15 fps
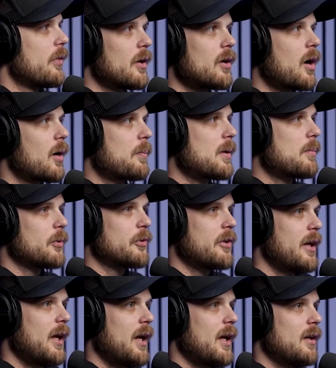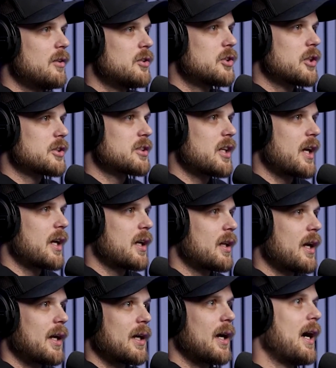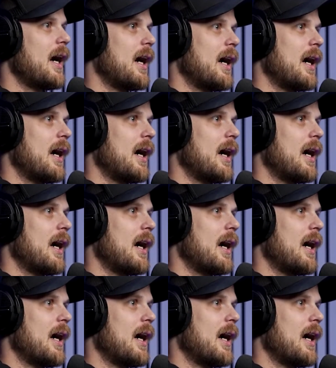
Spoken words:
there are people today just saying, like,